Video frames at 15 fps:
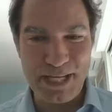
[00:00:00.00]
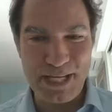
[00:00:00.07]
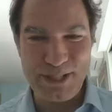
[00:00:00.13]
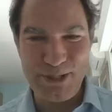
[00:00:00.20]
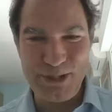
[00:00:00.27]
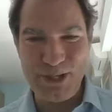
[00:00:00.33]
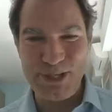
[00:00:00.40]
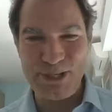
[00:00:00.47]
that
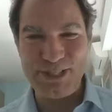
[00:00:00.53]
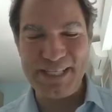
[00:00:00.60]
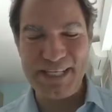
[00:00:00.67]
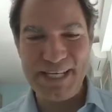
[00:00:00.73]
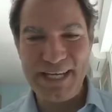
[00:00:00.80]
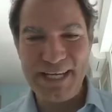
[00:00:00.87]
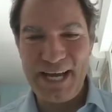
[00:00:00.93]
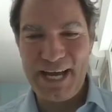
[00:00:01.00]
you could
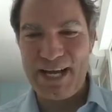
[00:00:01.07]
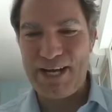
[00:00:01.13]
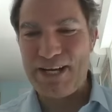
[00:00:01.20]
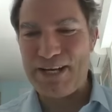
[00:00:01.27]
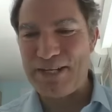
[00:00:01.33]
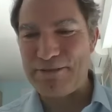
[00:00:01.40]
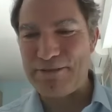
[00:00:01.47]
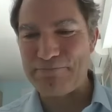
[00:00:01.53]

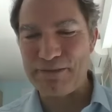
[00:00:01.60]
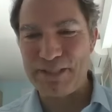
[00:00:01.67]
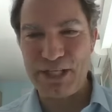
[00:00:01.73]
um,